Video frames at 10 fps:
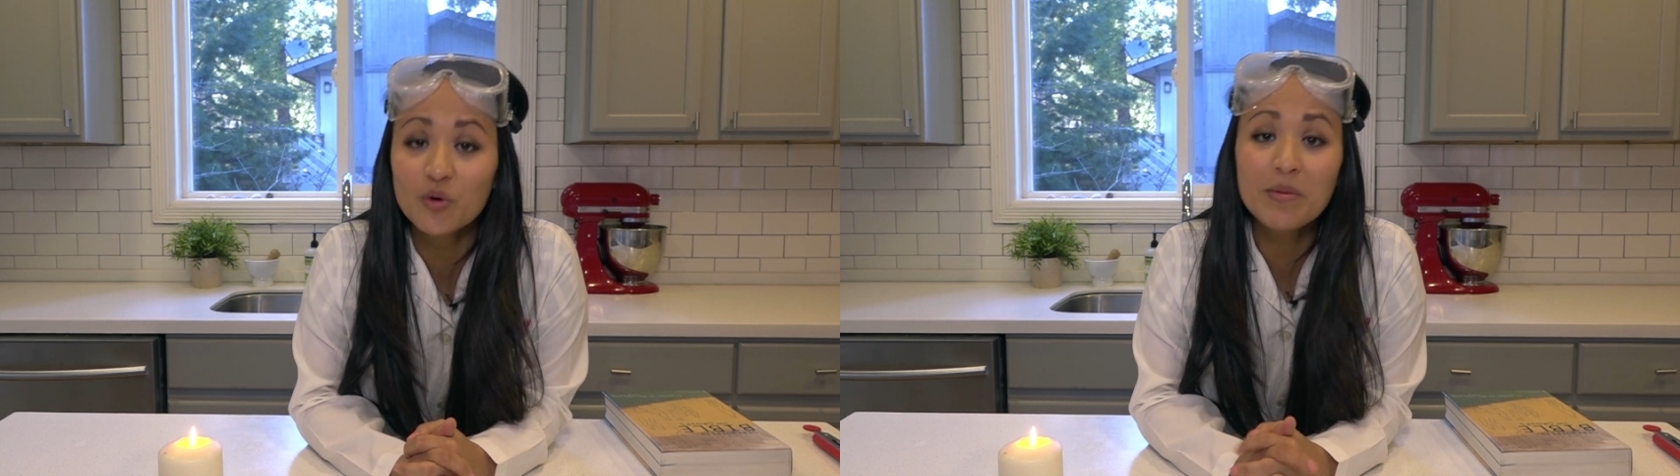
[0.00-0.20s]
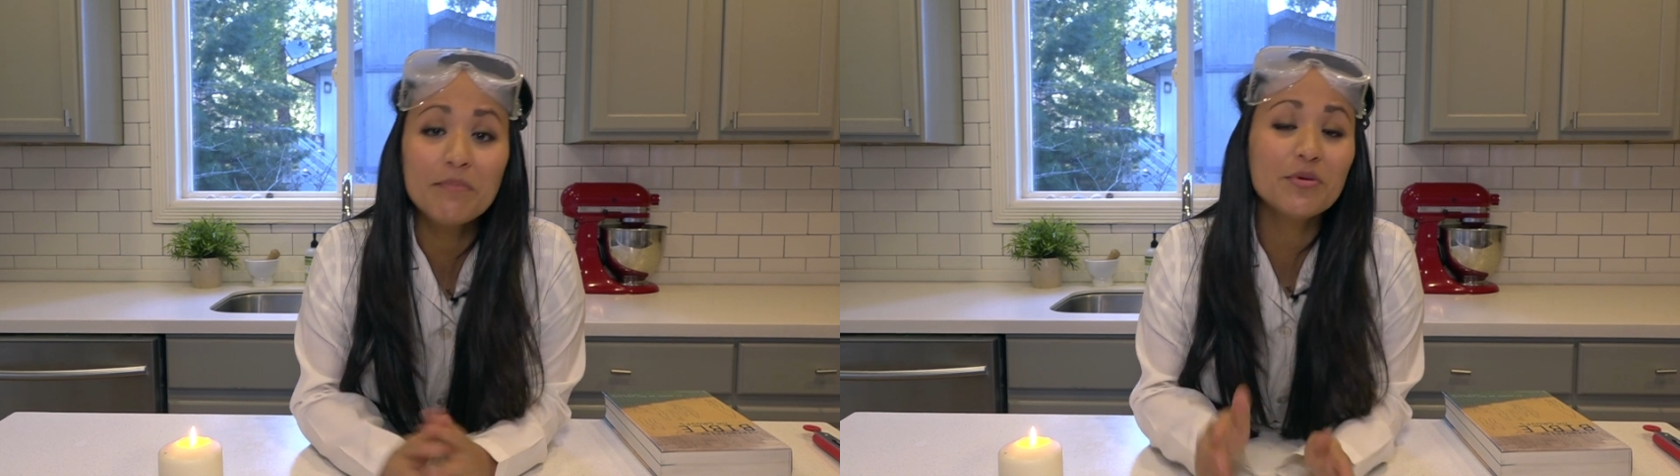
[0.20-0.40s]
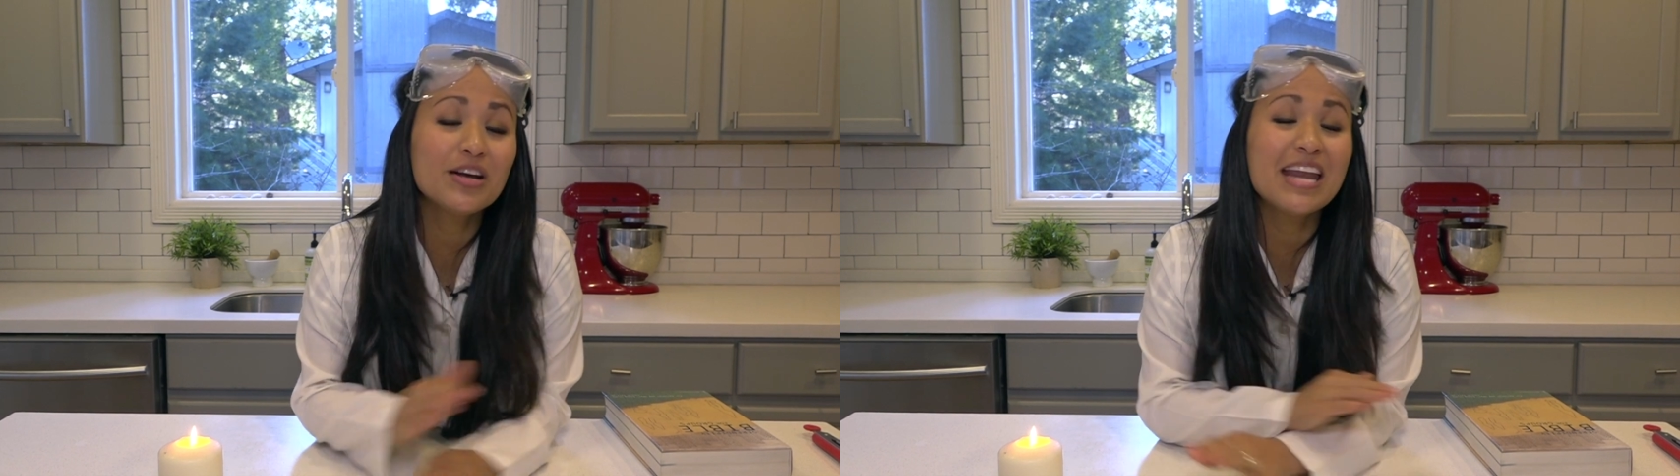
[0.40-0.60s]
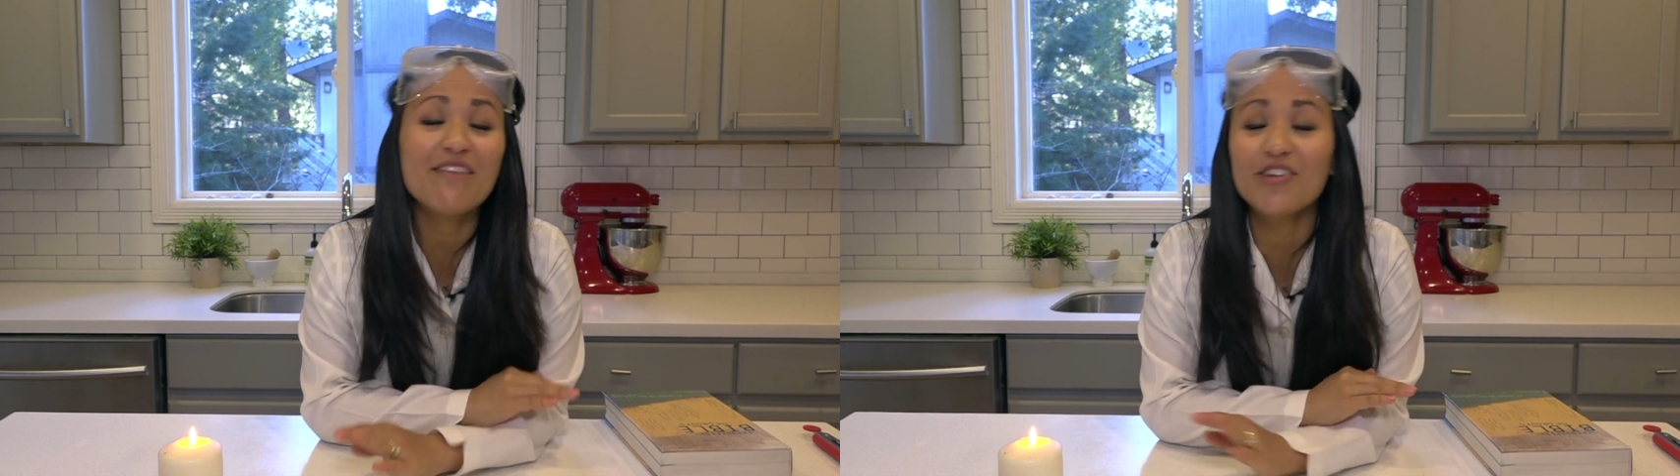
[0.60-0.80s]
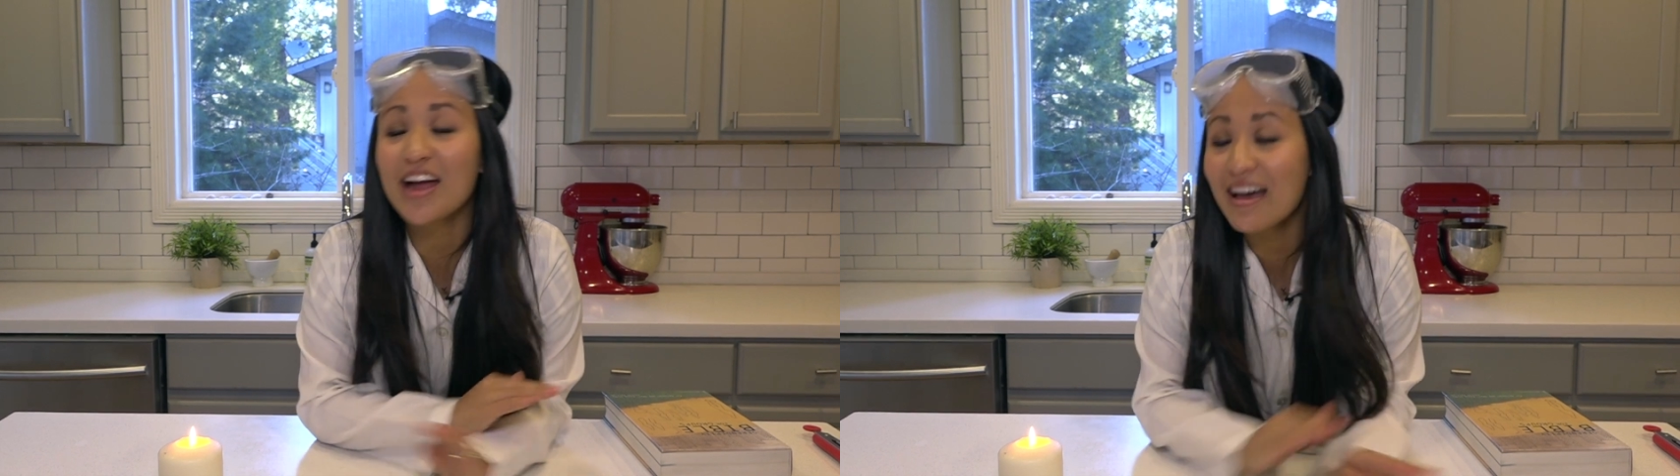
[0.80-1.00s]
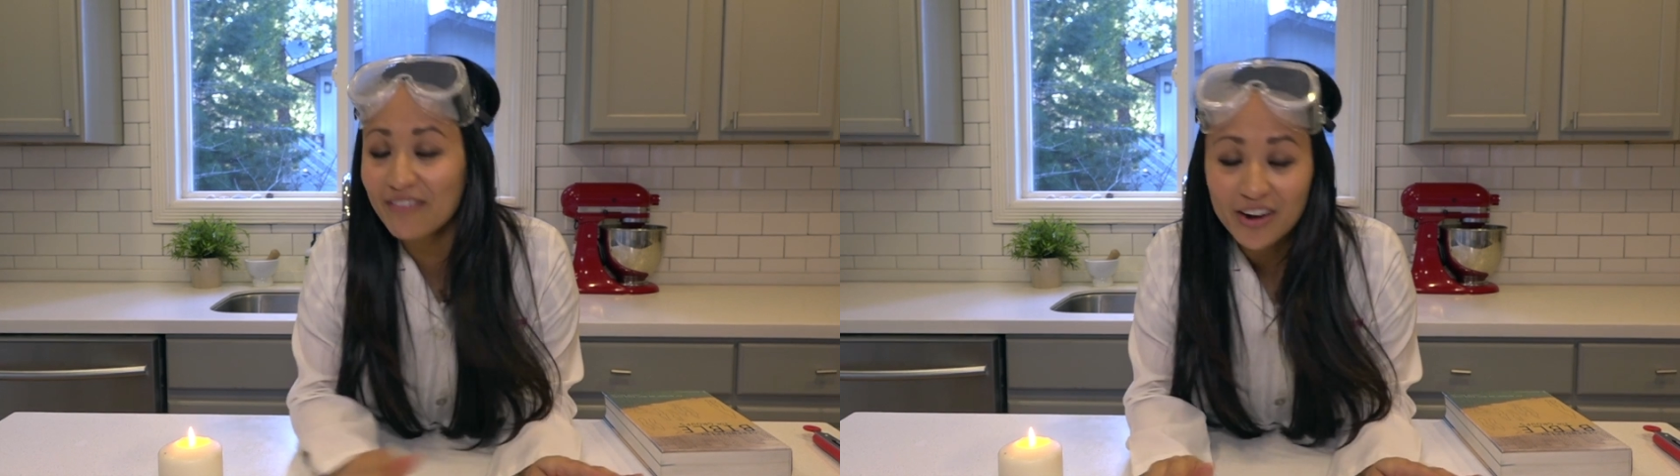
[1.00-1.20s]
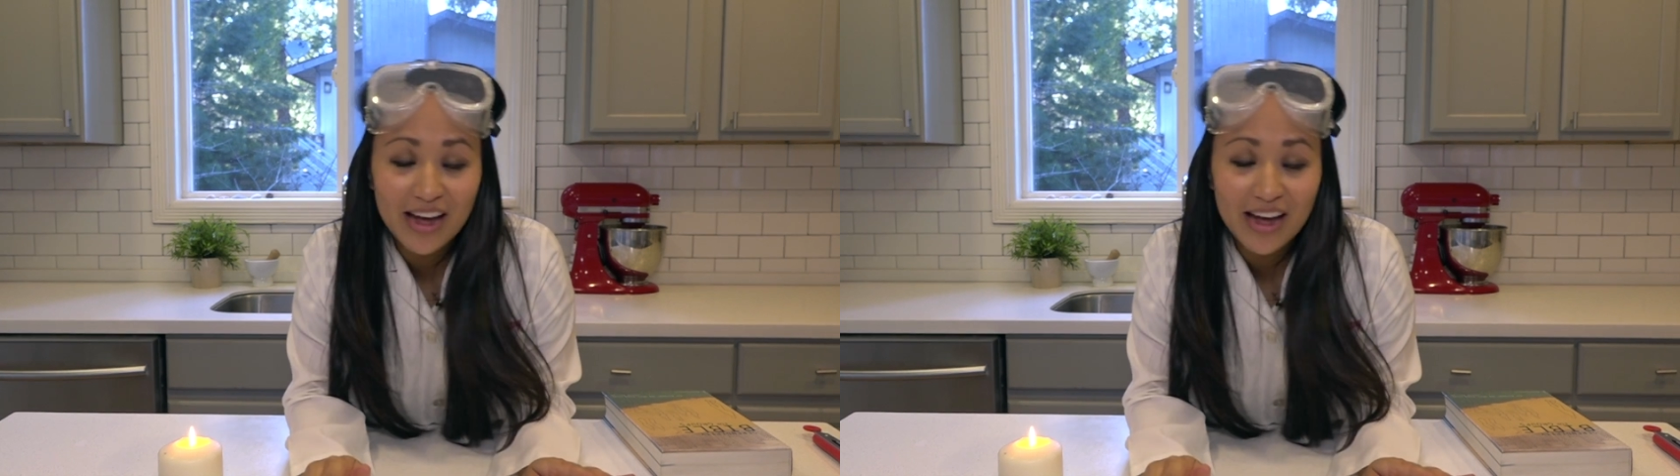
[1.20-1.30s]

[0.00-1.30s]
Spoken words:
Remember never, ever,